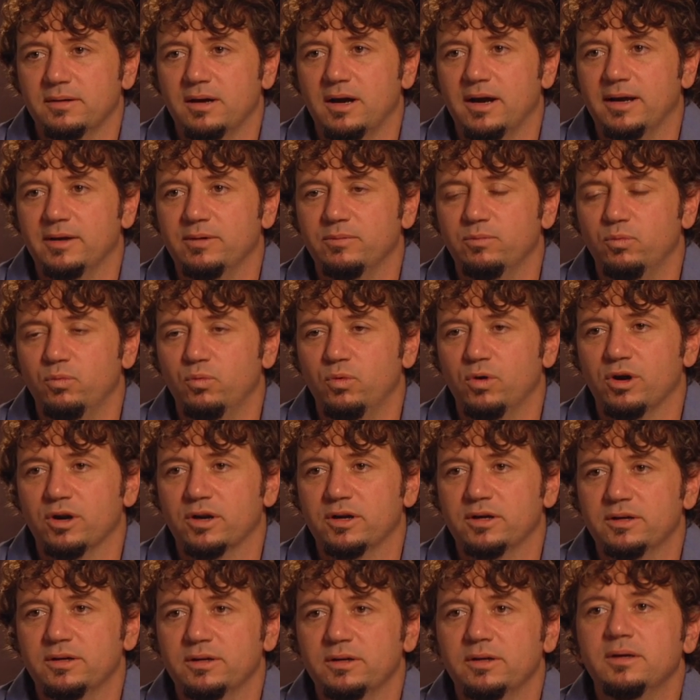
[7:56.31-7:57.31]
I
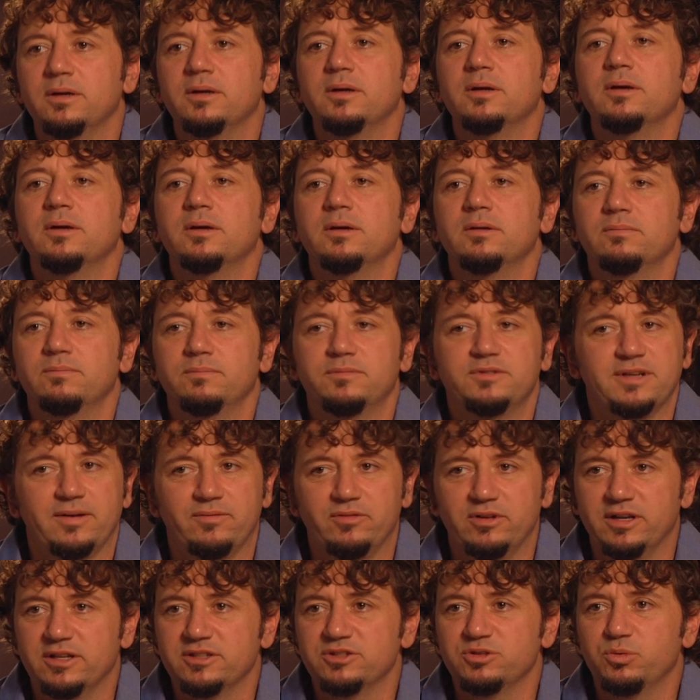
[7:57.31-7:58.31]
work
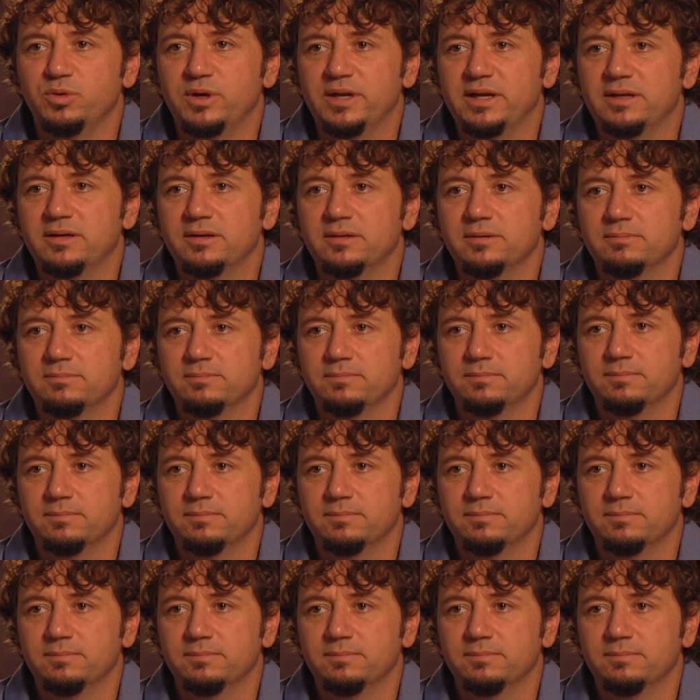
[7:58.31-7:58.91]
7 days a week,